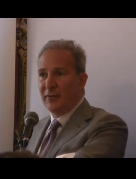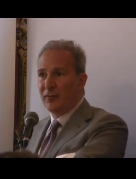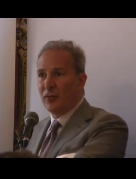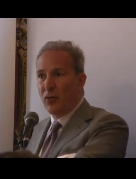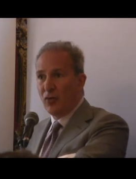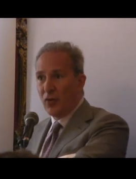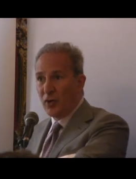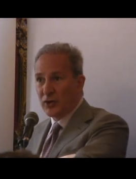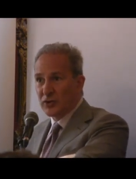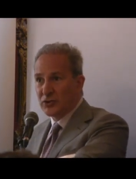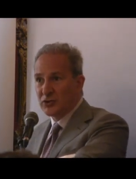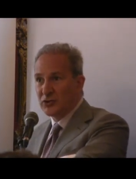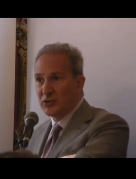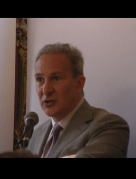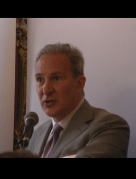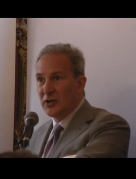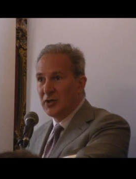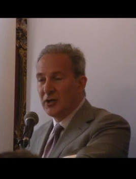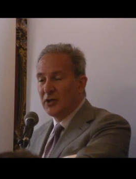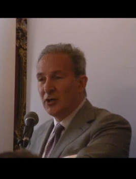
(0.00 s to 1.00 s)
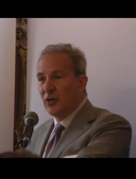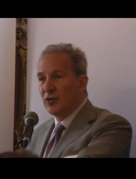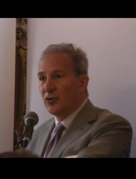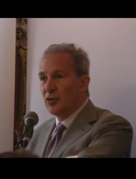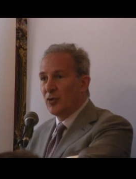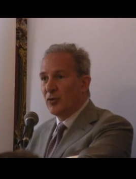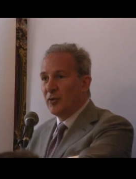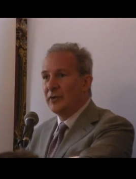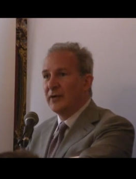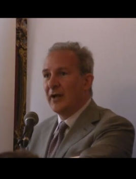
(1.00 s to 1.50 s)
Of course.
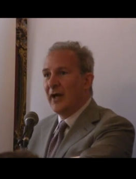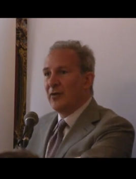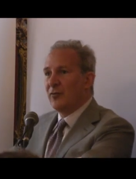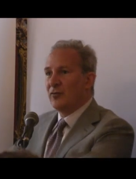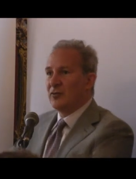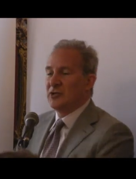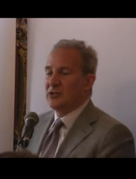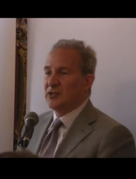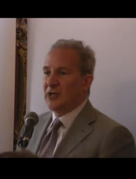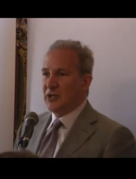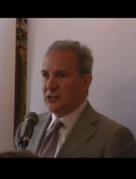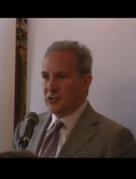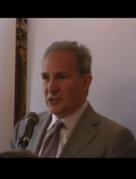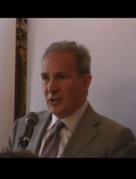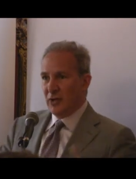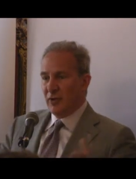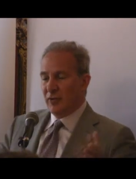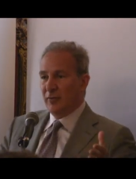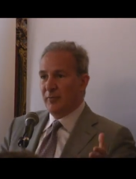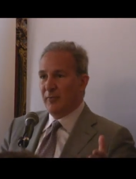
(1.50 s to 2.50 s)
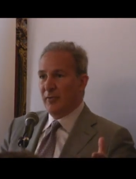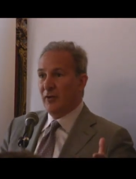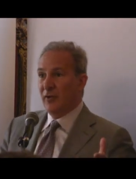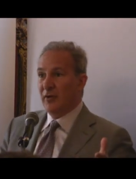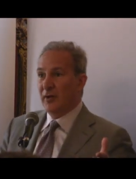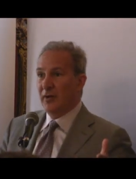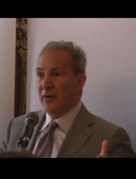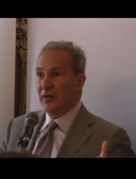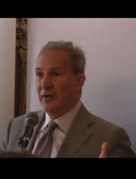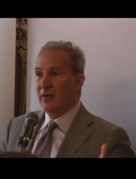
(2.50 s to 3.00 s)
During that recessionary
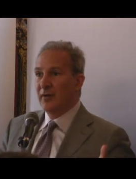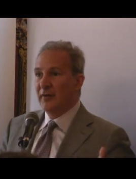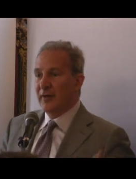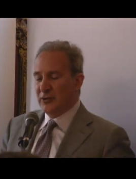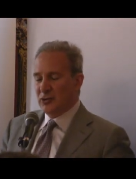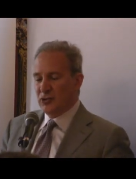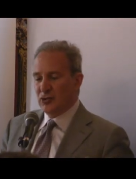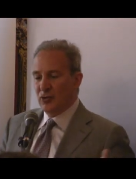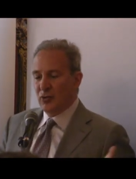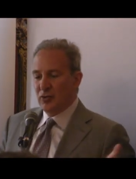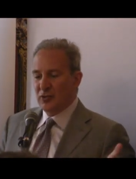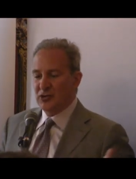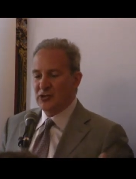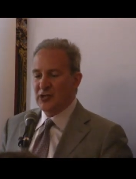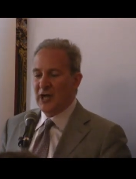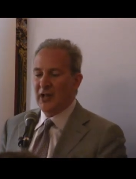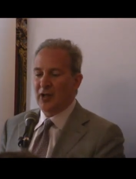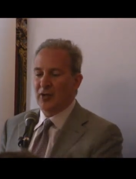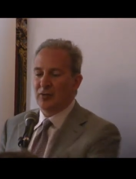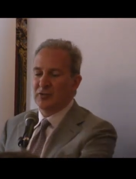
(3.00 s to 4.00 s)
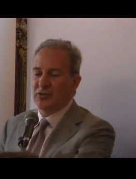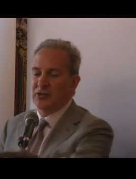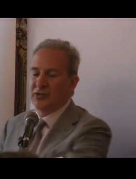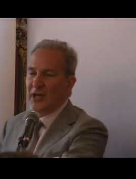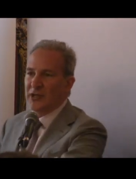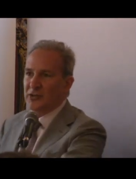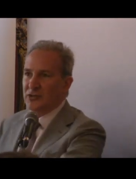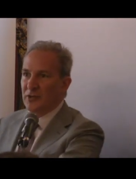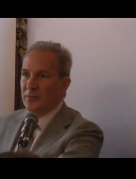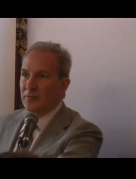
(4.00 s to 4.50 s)
period, that short, shallow
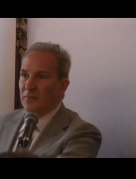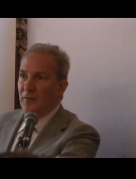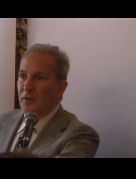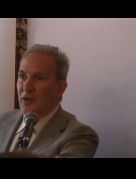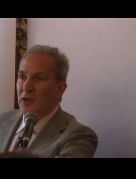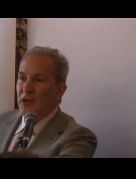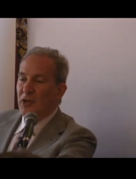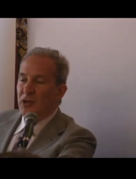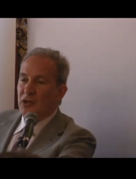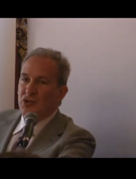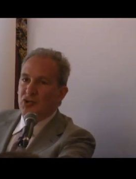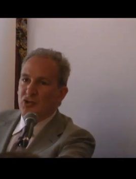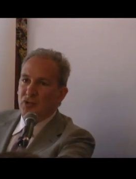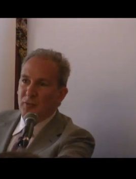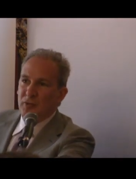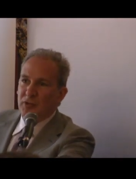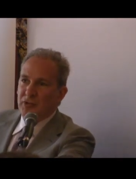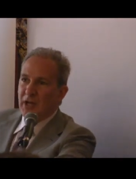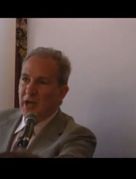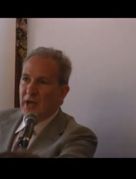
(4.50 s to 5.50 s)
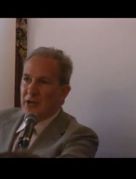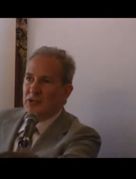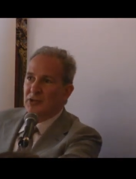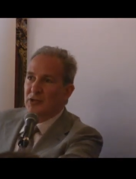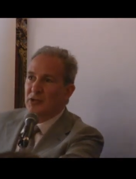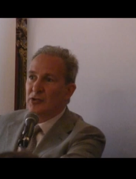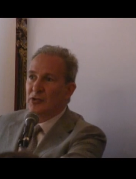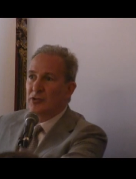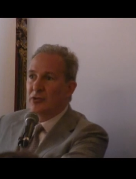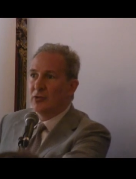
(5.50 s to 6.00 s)
recession, consumers
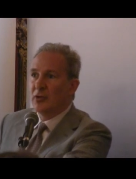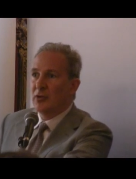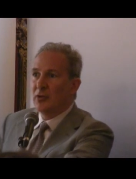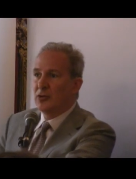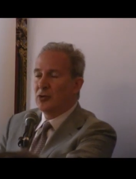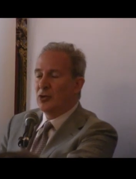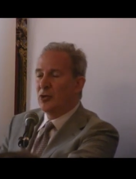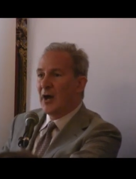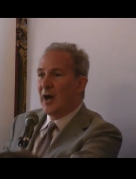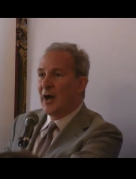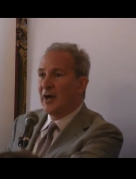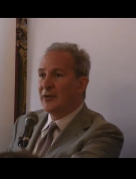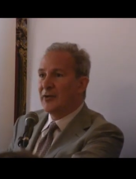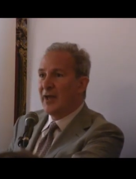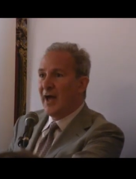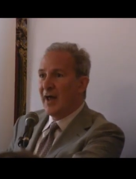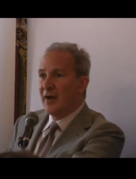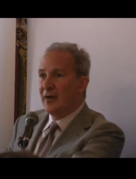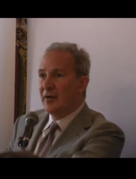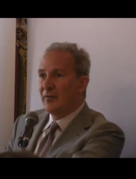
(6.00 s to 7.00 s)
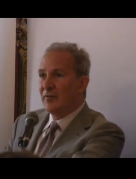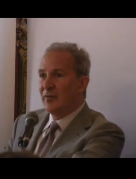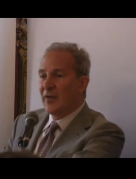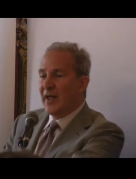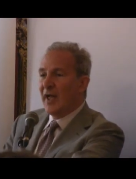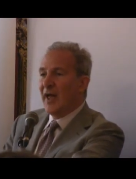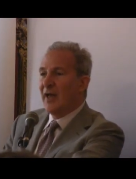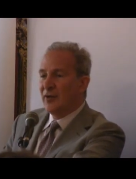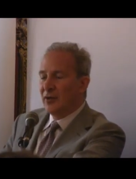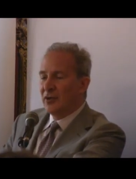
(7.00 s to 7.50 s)
actually took on debt.
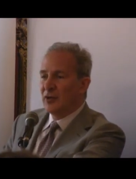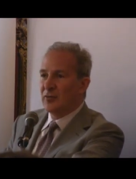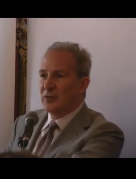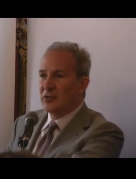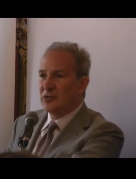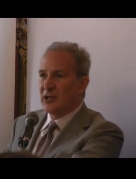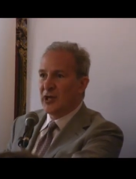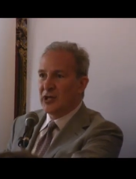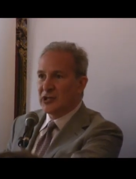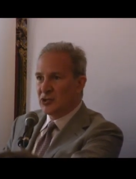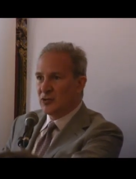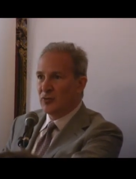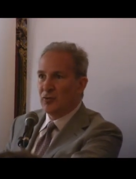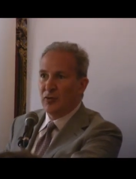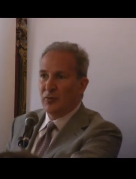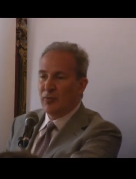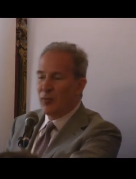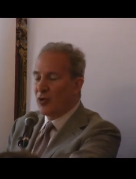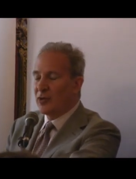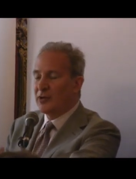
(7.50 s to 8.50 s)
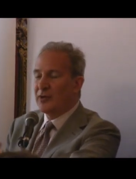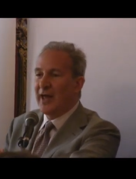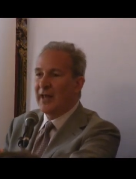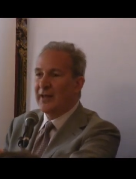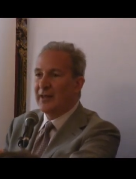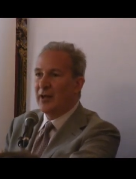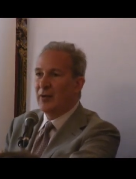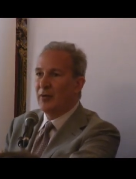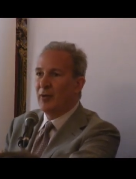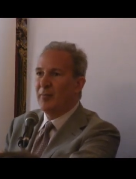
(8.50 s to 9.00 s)
They ended the recession with more
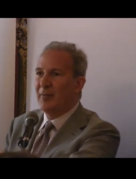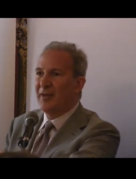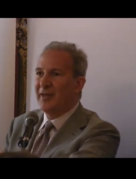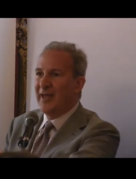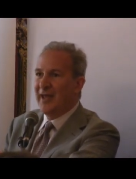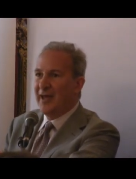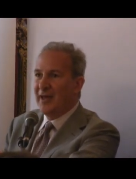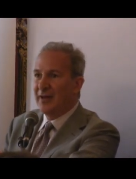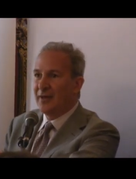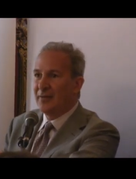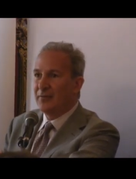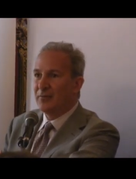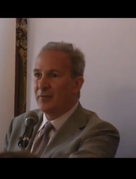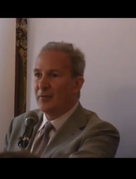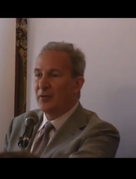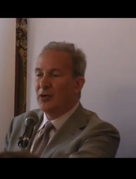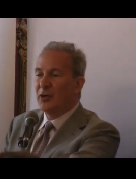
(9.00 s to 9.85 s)
debt than they began it.